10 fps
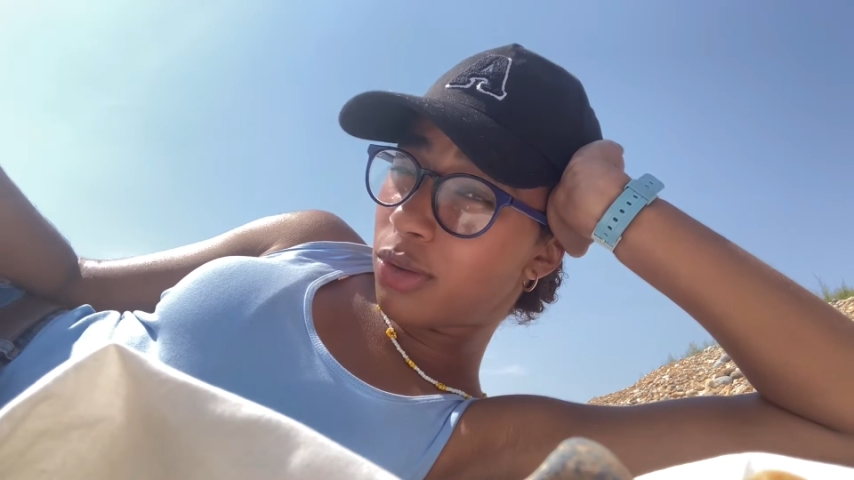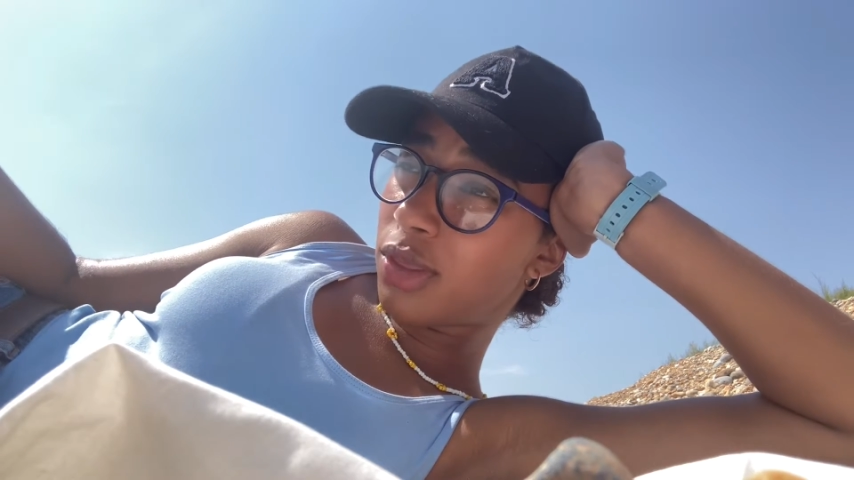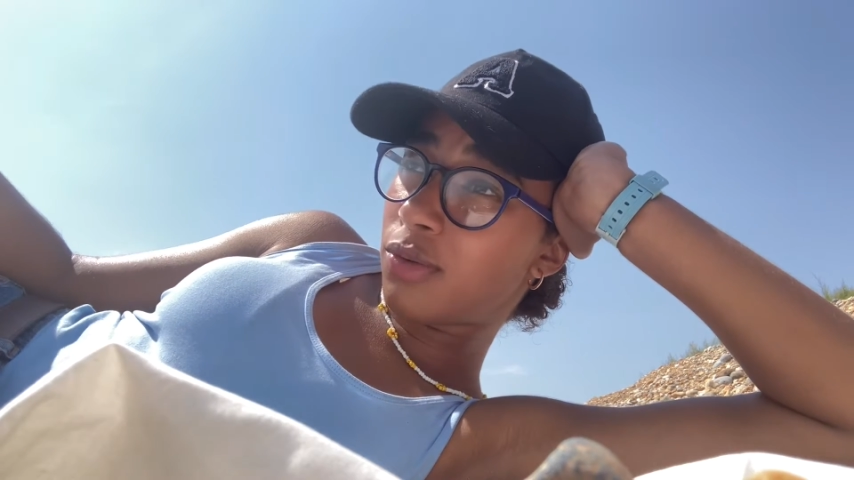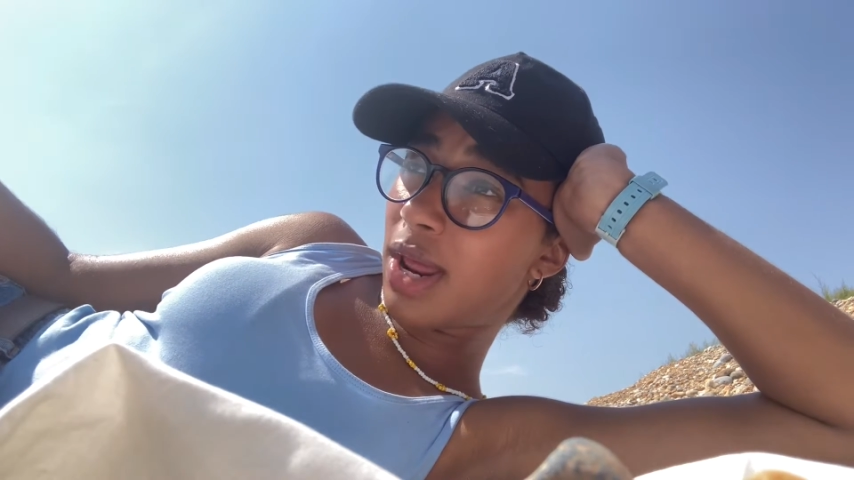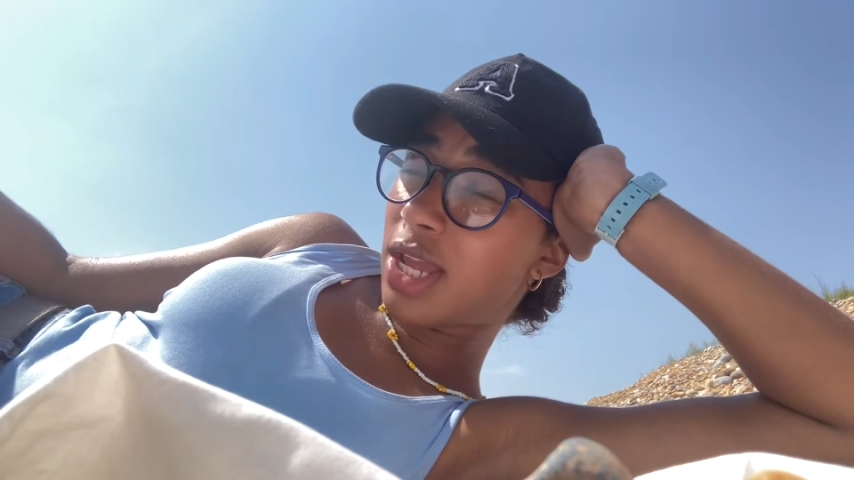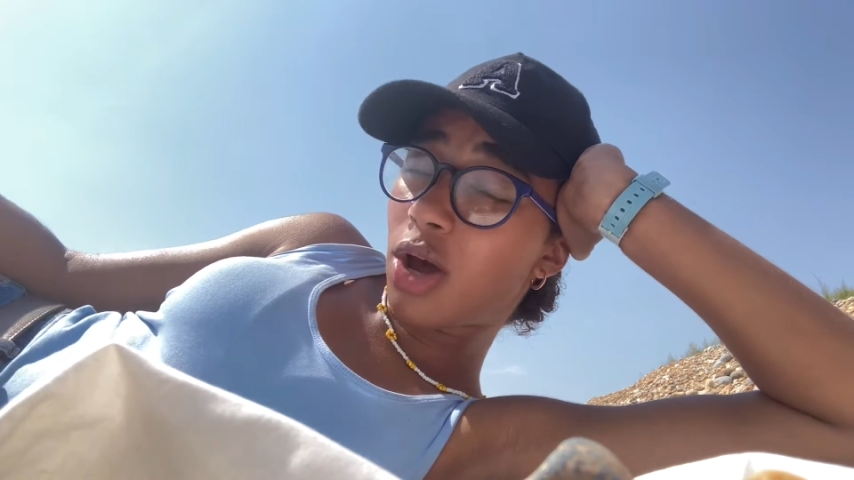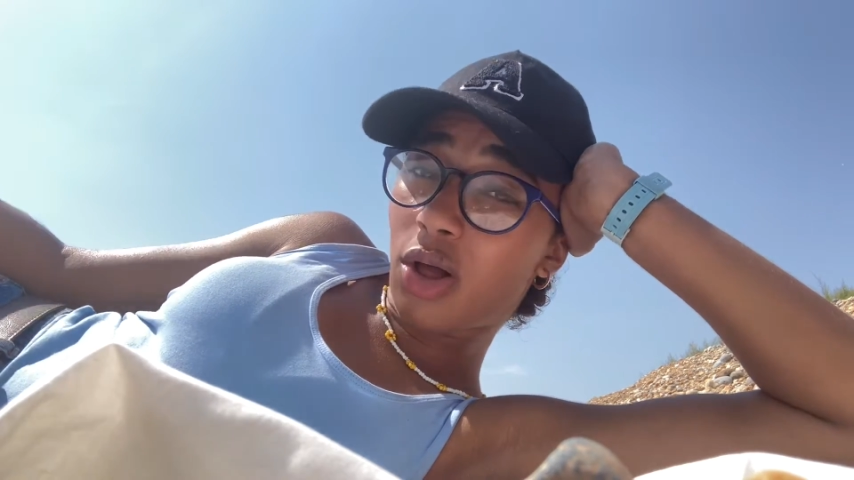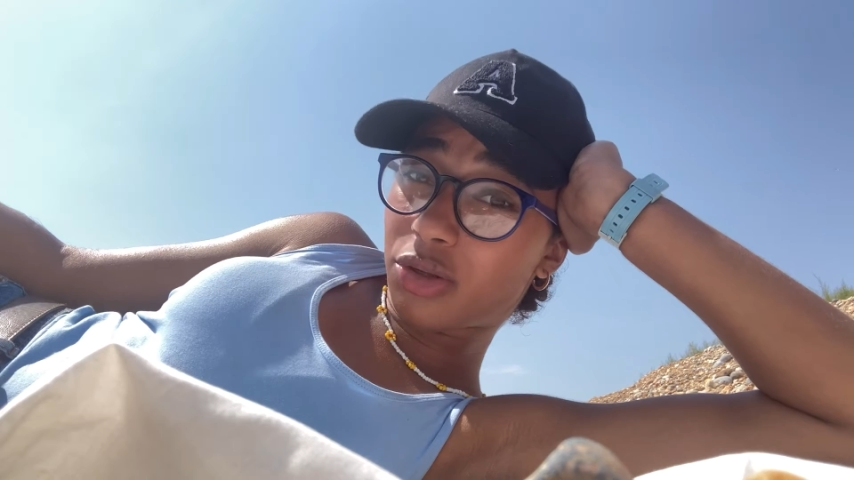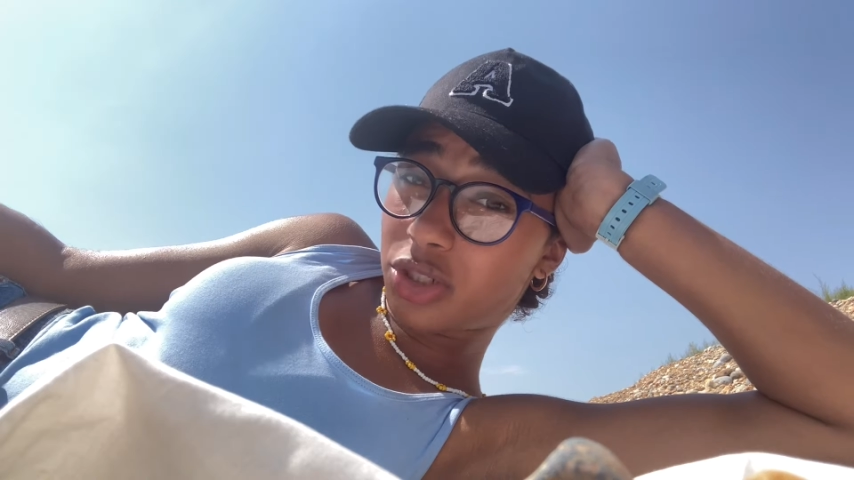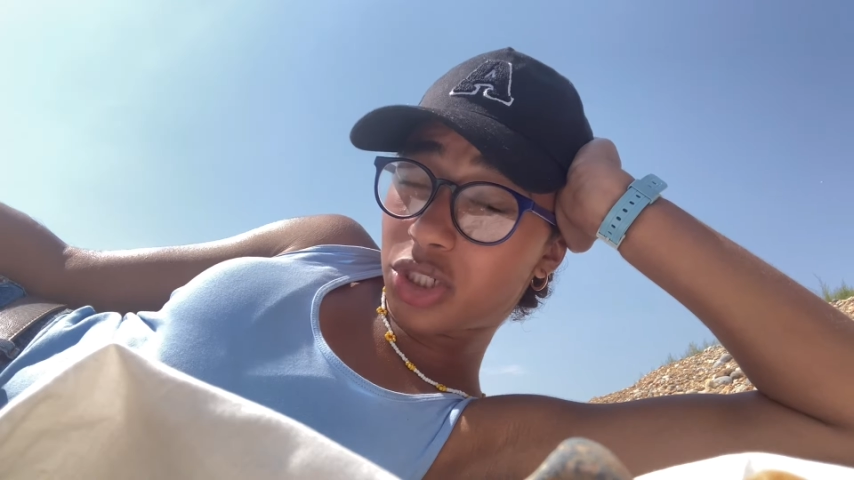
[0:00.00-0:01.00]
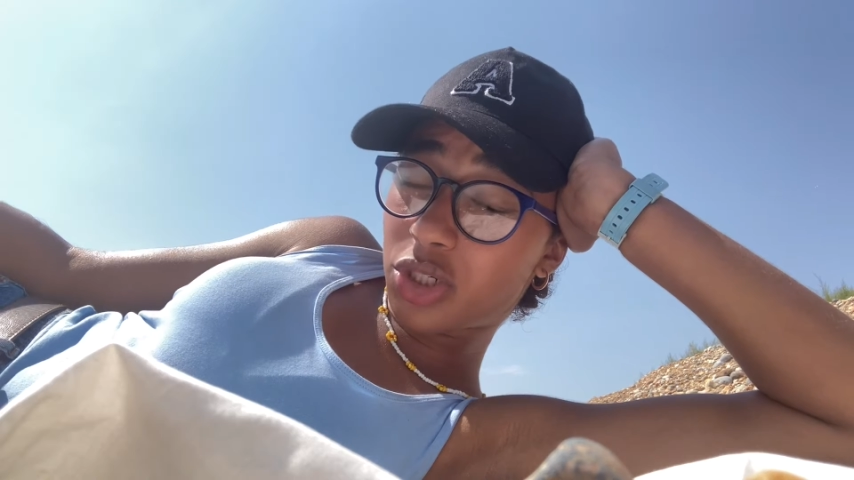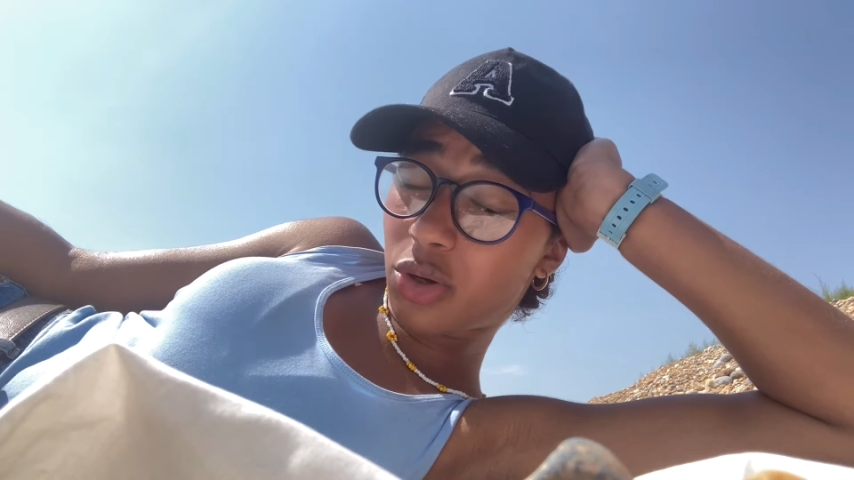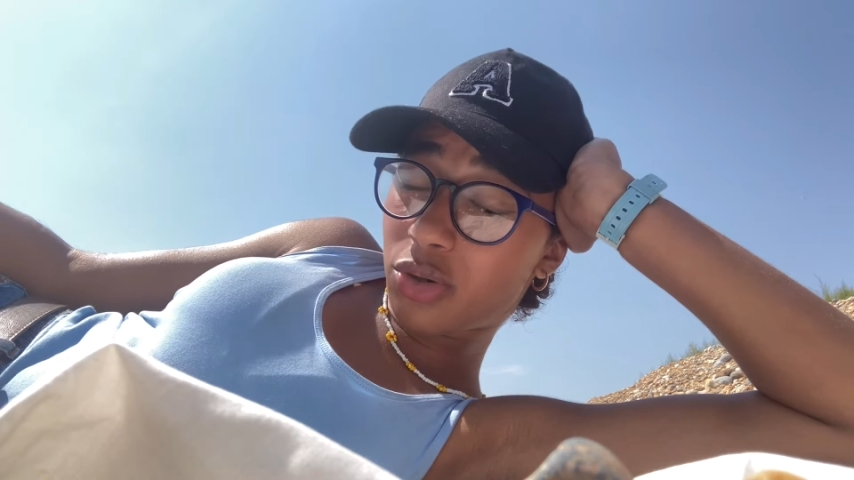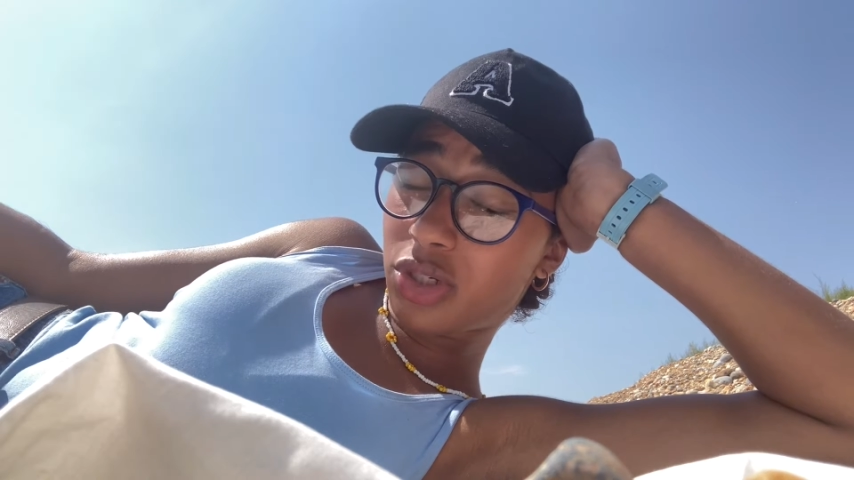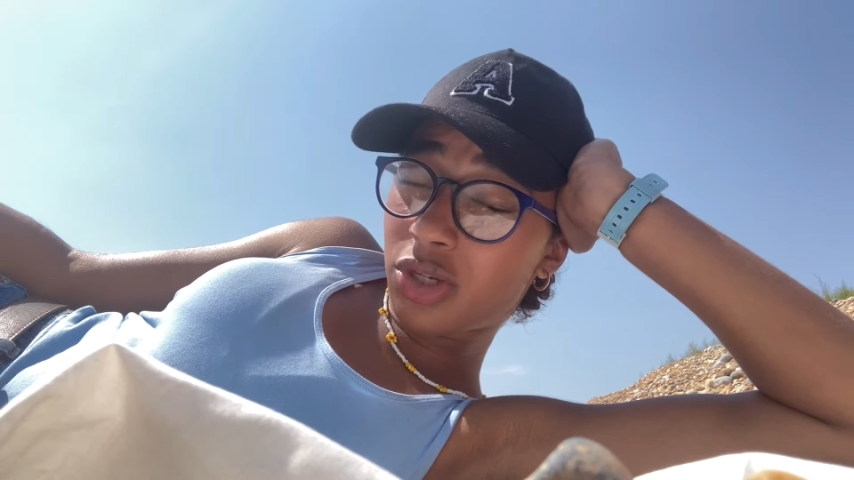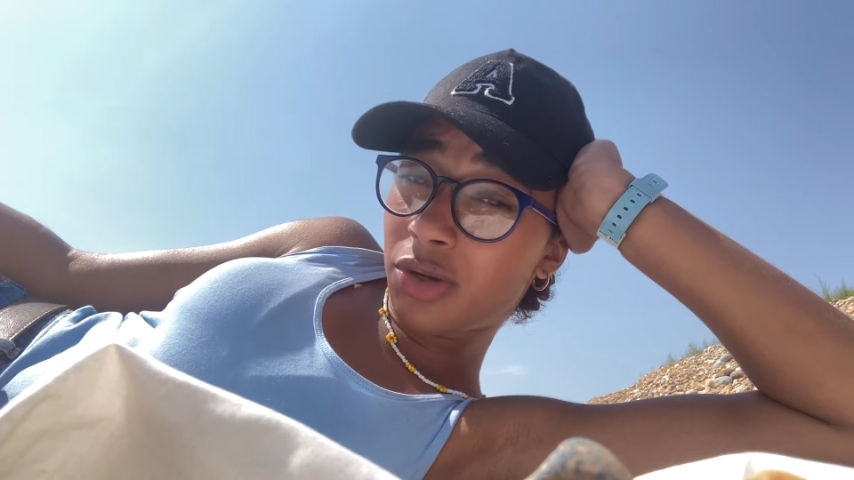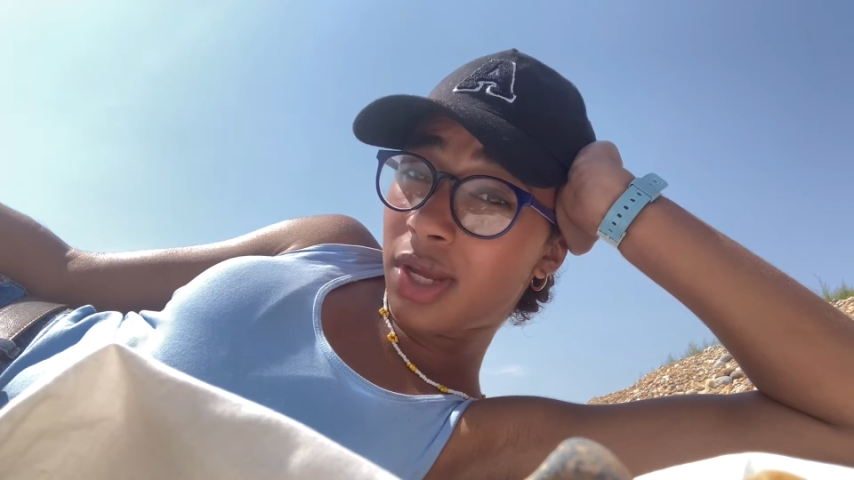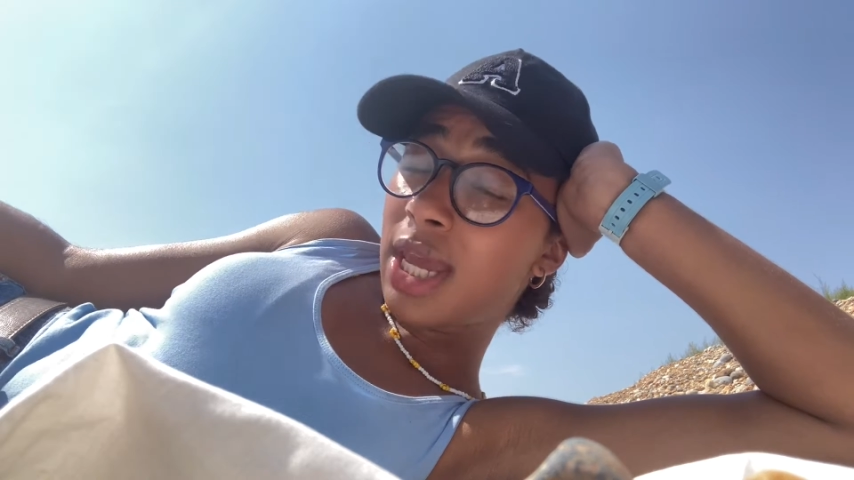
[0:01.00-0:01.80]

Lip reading: the right college to go to